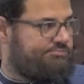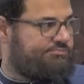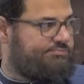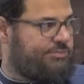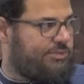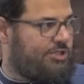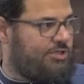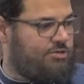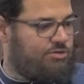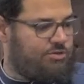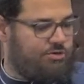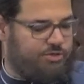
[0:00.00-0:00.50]

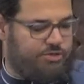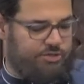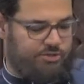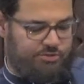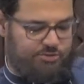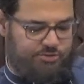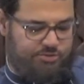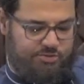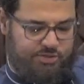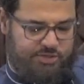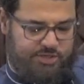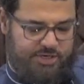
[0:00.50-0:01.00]
according
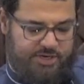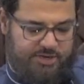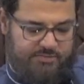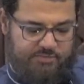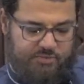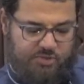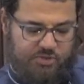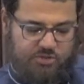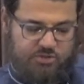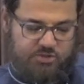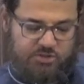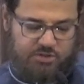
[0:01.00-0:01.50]
to the
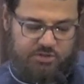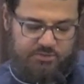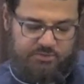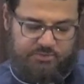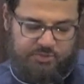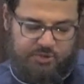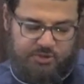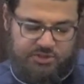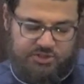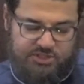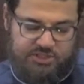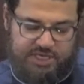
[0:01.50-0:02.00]
number,
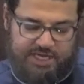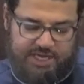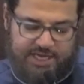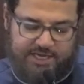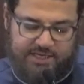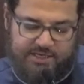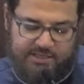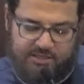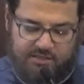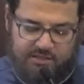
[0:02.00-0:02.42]
prostate,